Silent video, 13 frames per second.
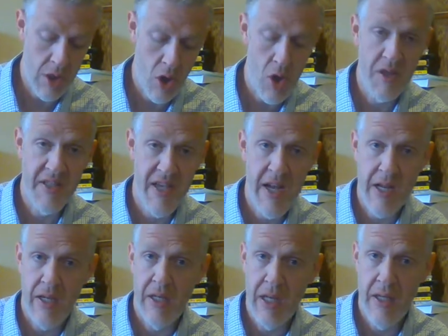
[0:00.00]
all
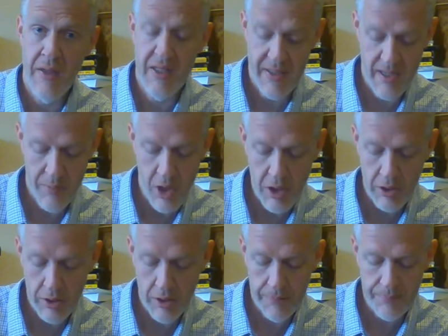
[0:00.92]
citing again the same
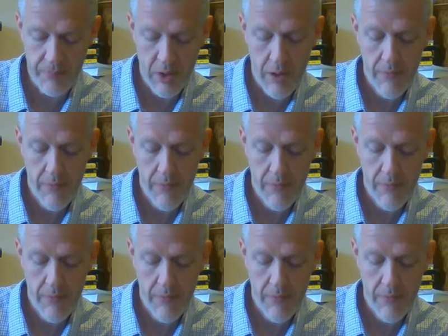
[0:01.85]
article.